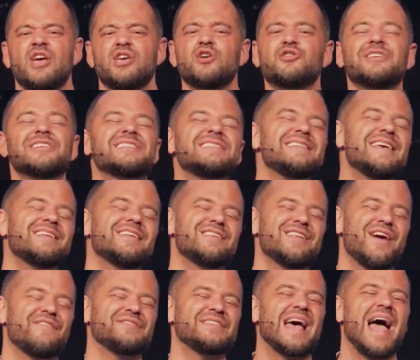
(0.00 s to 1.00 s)
You just need
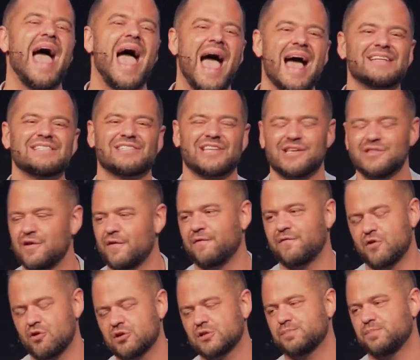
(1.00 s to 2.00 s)
enough to ask in the
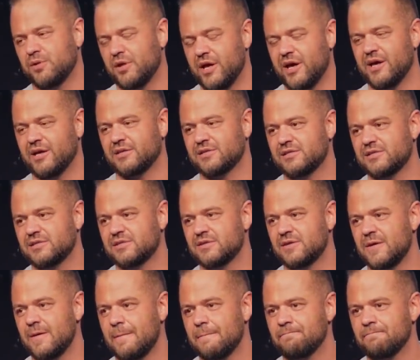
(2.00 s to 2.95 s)
first place